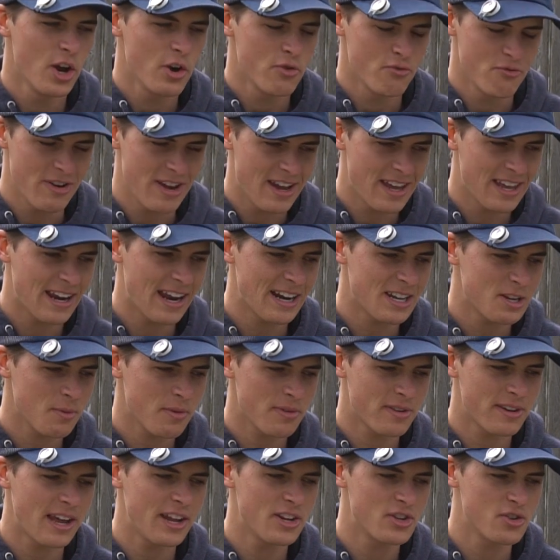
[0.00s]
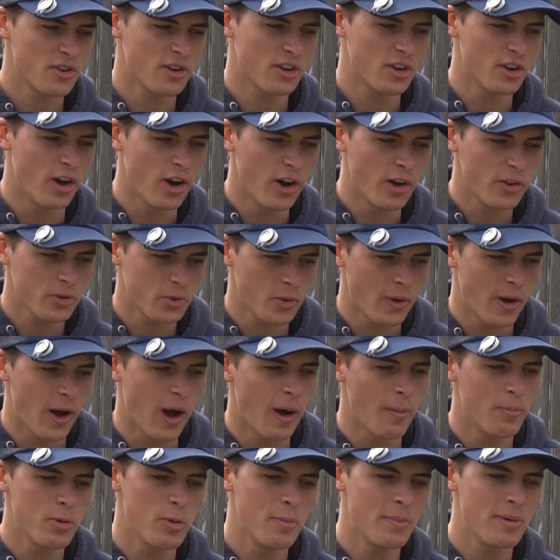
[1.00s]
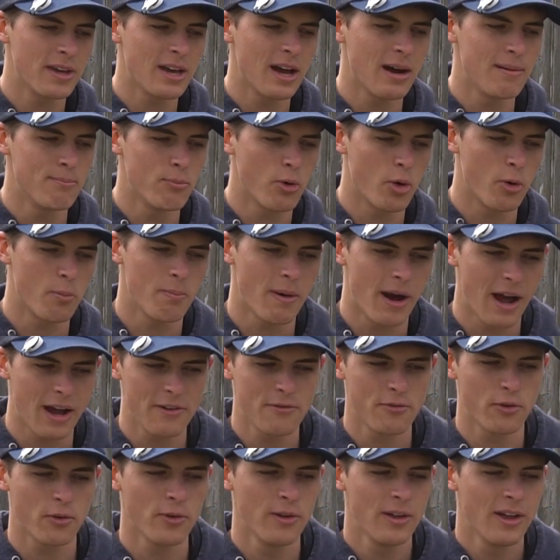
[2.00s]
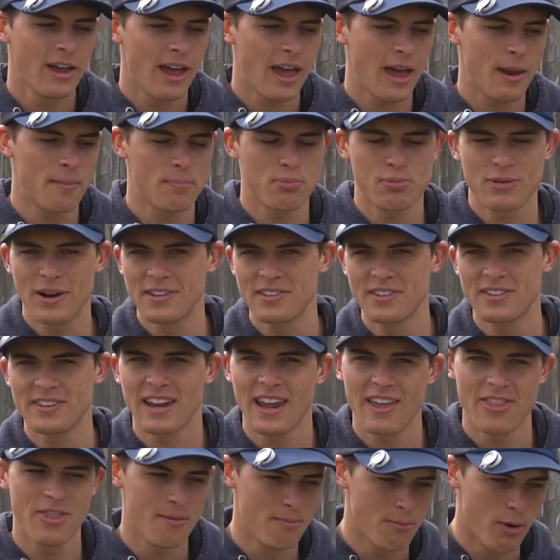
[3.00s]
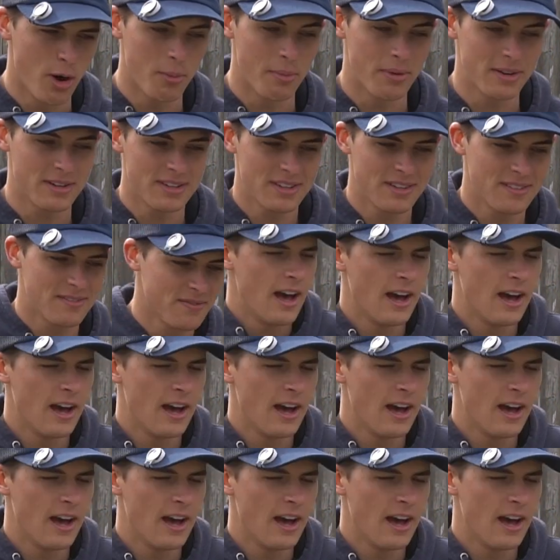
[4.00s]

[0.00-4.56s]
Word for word: Reconnecting with nature can also help you become more mindful and present in the moment.